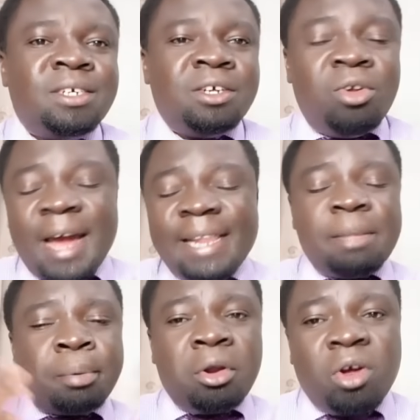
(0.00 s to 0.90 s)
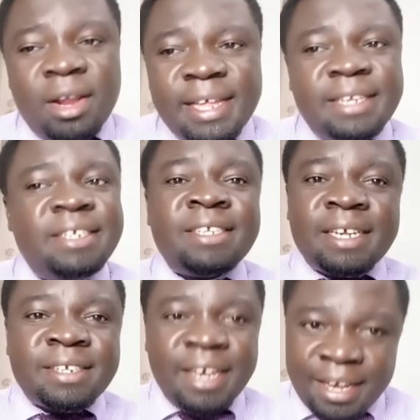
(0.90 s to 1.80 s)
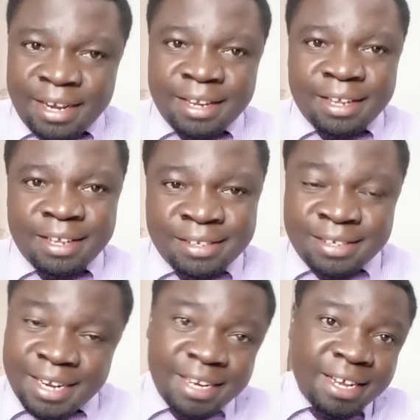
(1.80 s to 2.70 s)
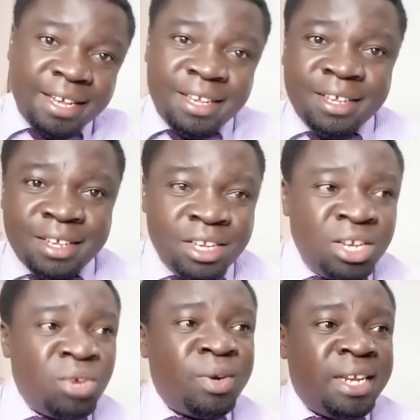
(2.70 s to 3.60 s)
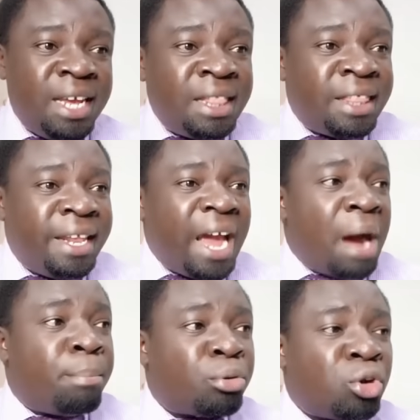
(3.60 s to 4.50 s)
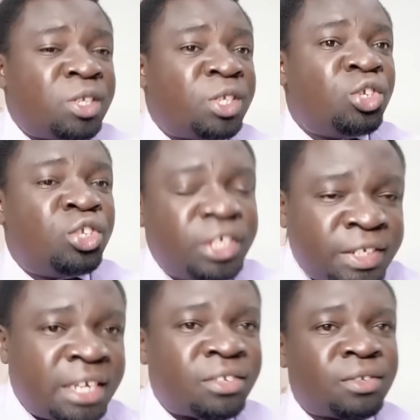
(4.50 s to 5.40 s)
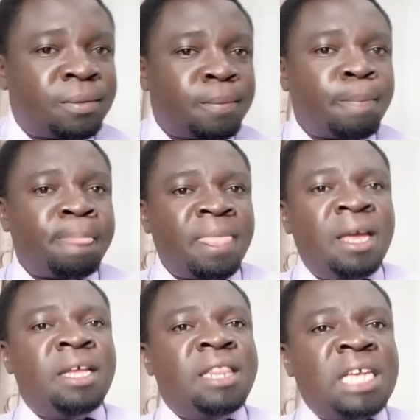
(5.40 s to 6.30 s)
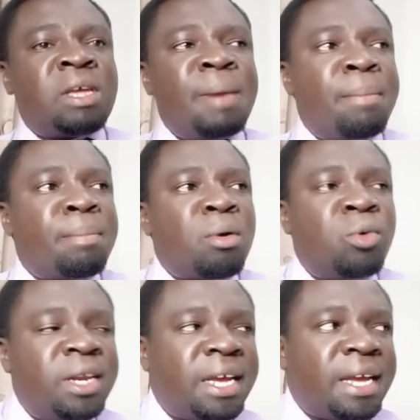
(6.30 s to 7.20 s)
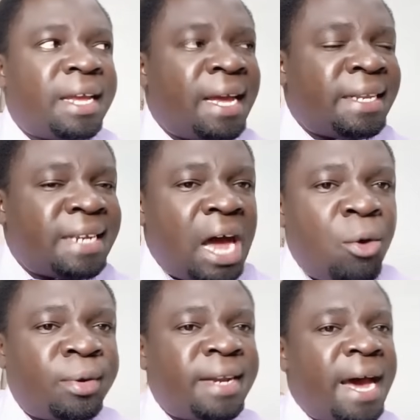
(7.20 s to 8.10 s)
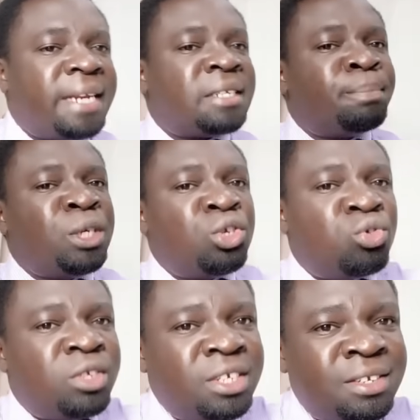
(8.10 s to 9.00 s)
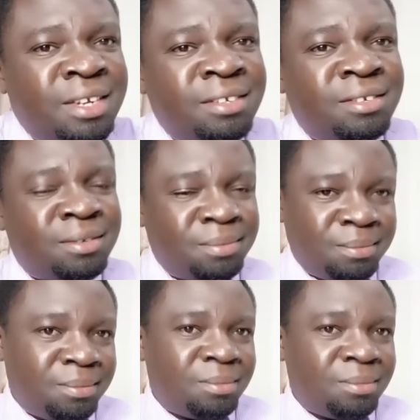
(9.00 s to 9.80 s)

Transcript: Look at the protocol that Jesus had. See ya inai. He would easily approach Jesus. That's how many people would get out and speak to Jesus.